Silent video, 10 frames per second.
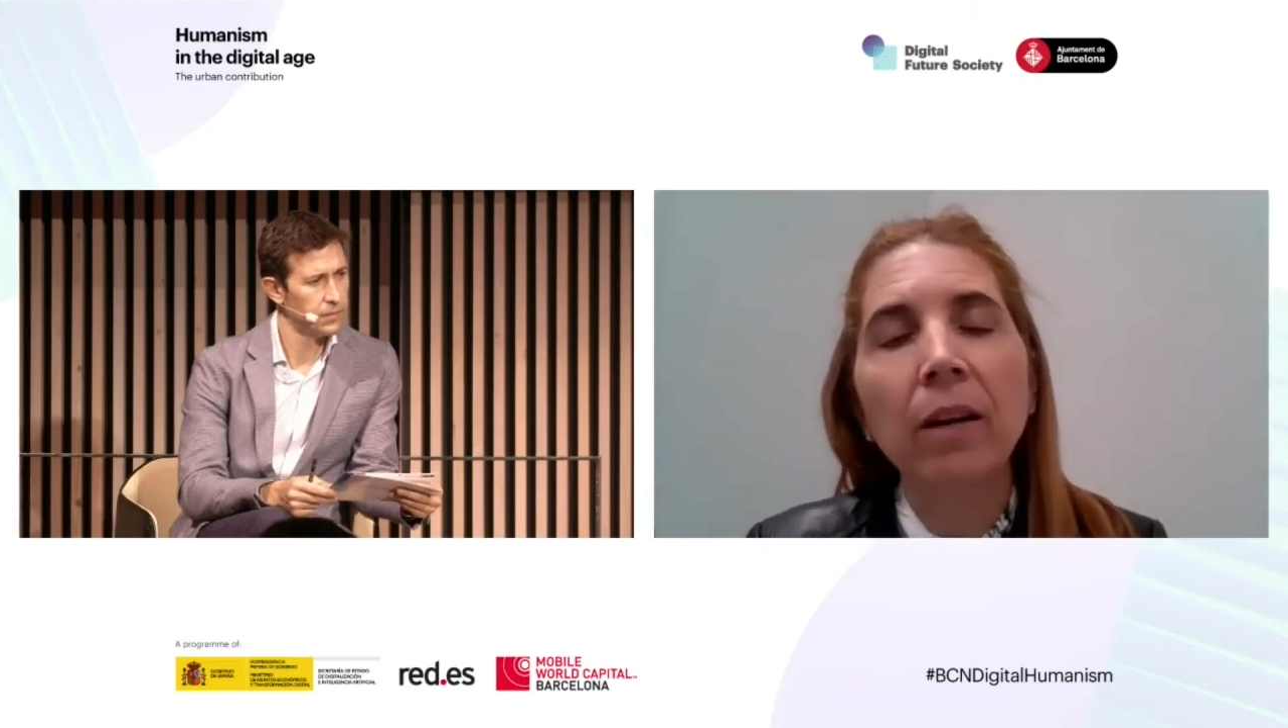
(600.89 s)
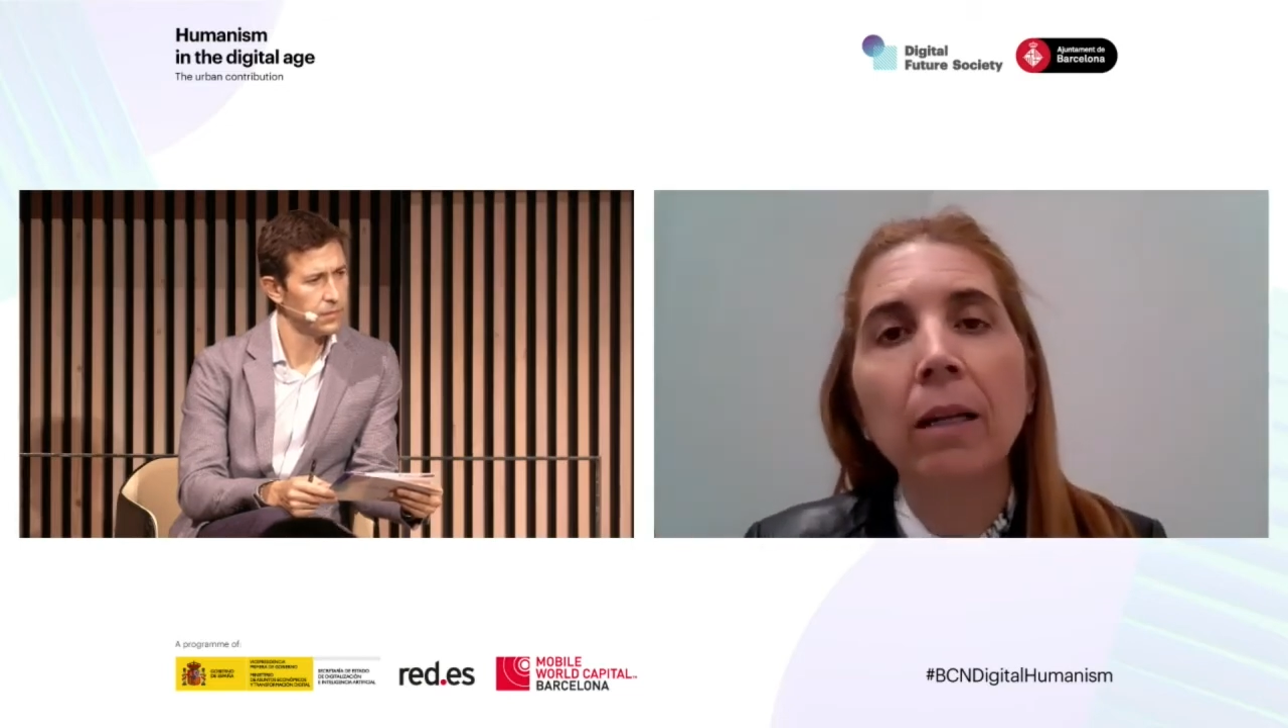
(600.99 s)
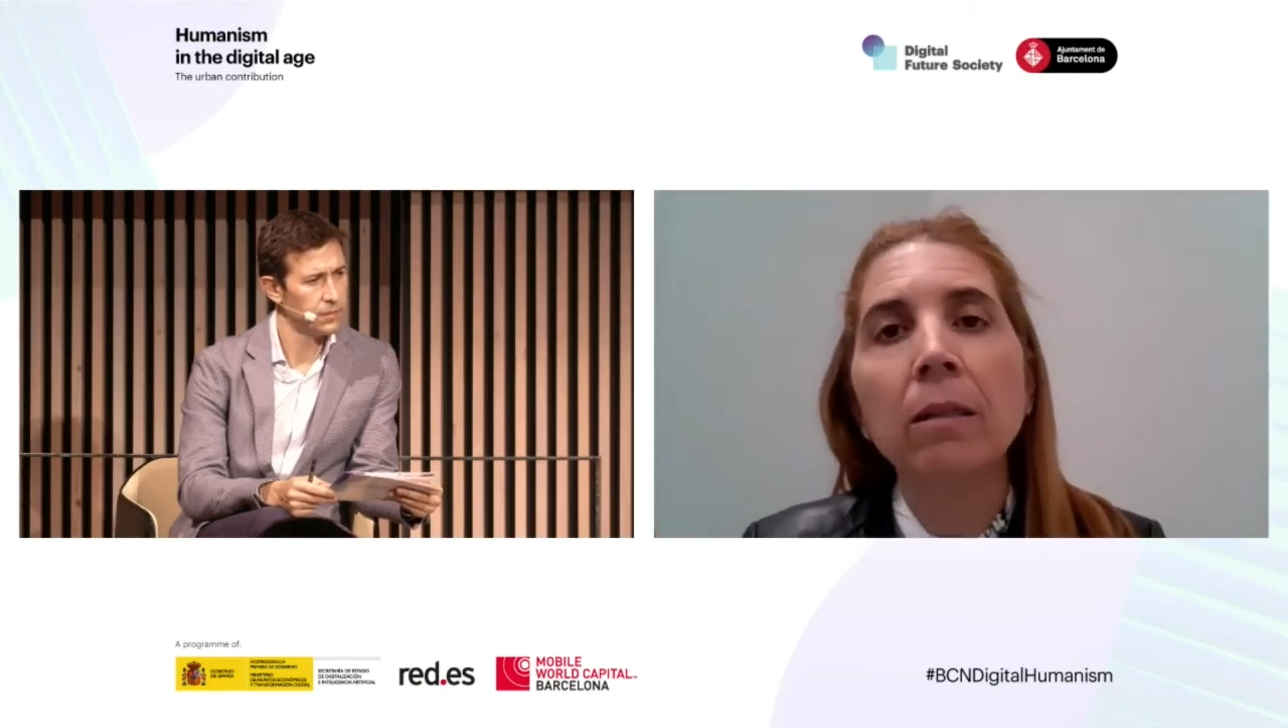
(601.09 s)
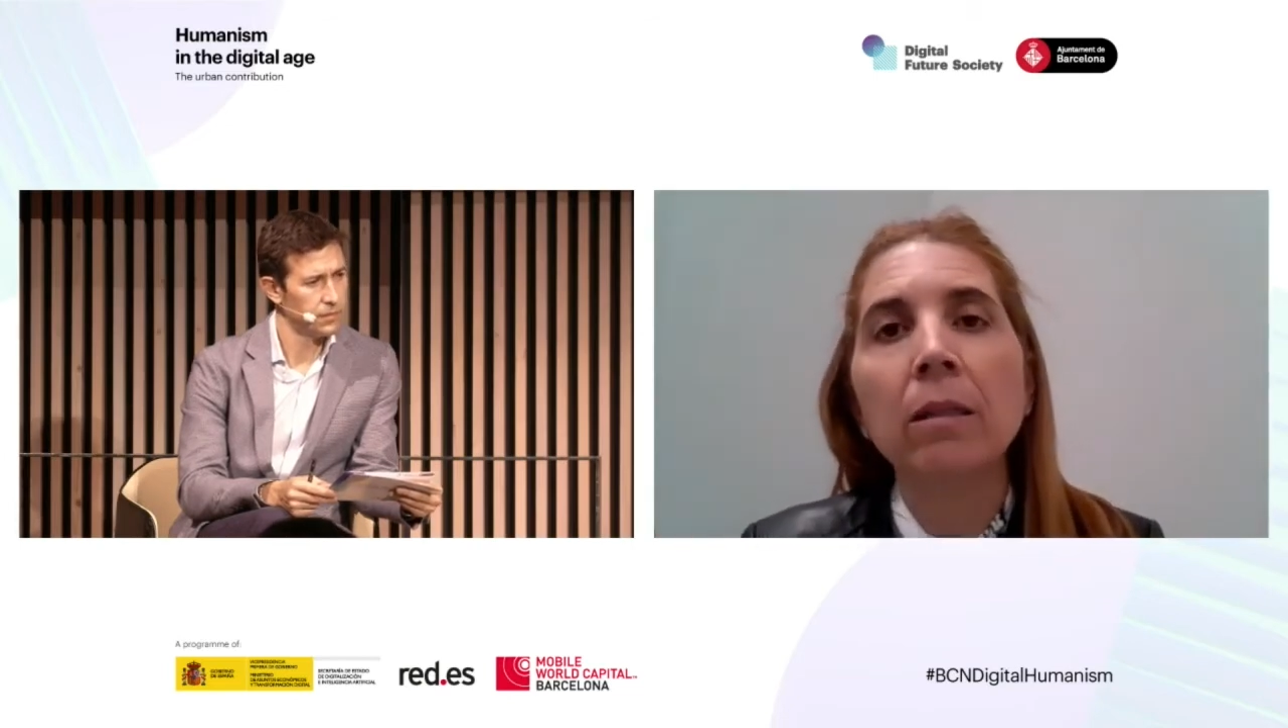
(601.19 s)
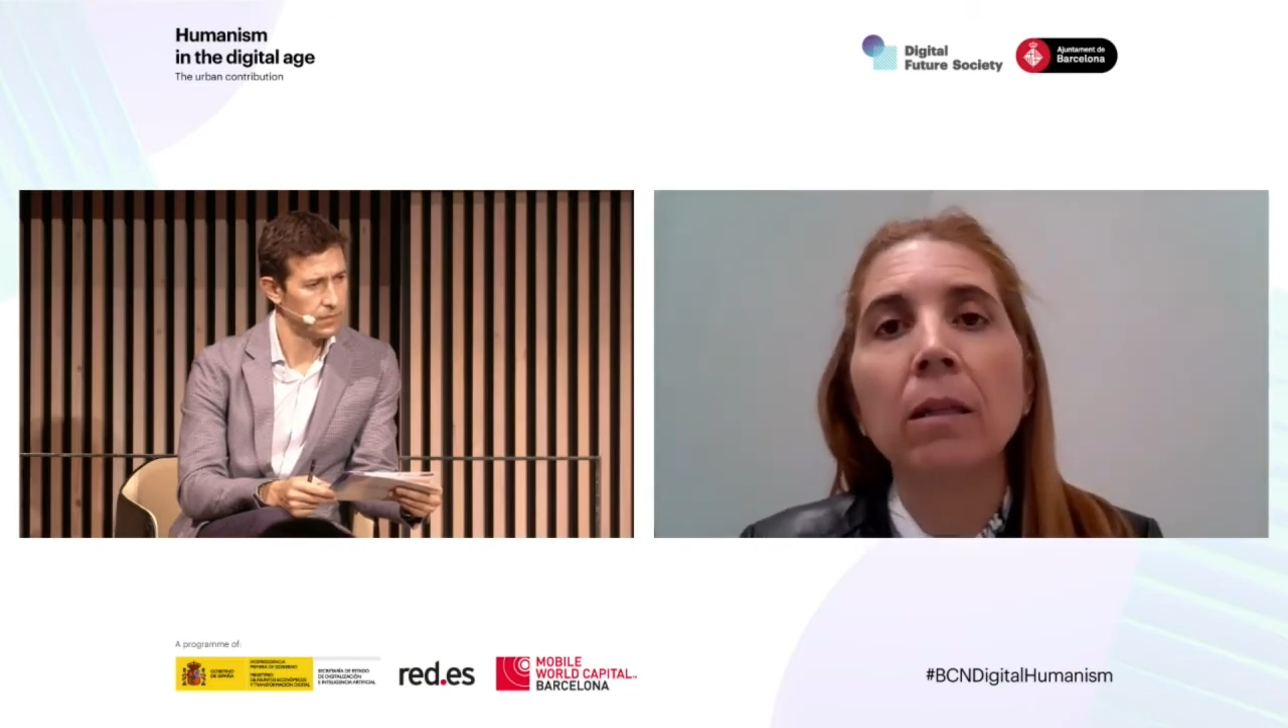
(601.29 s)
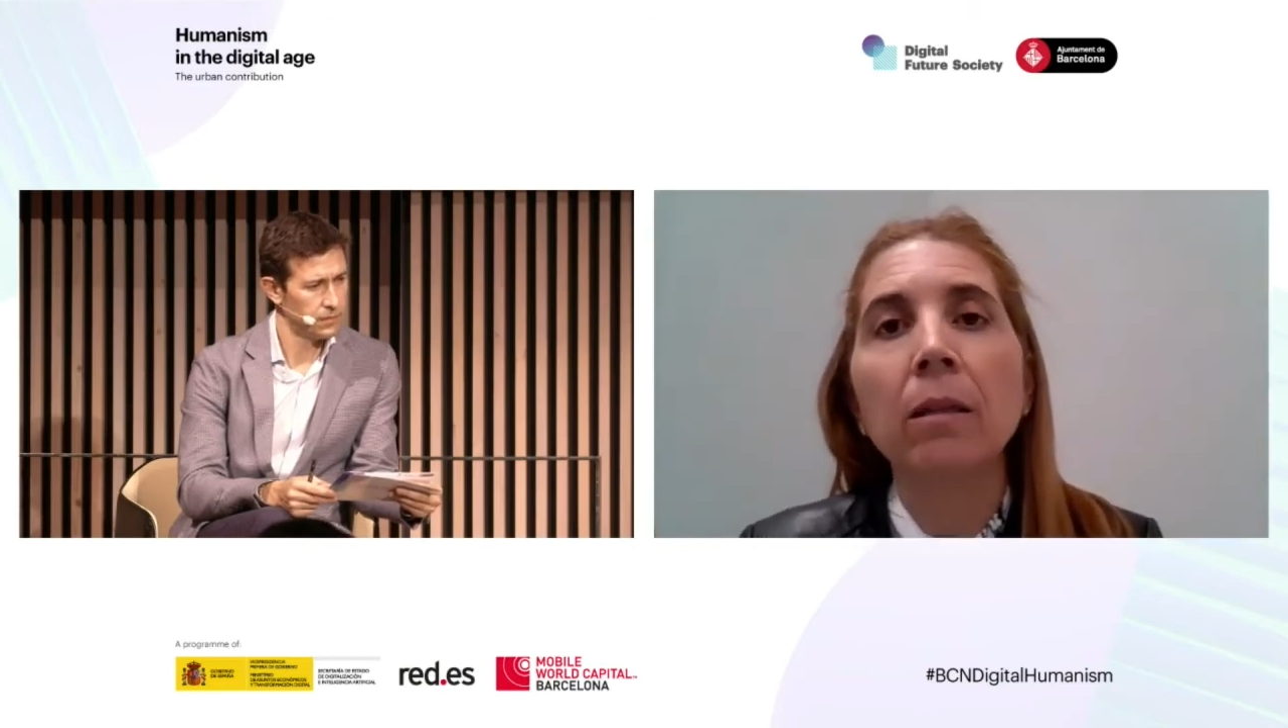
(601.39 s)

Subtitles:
Valencian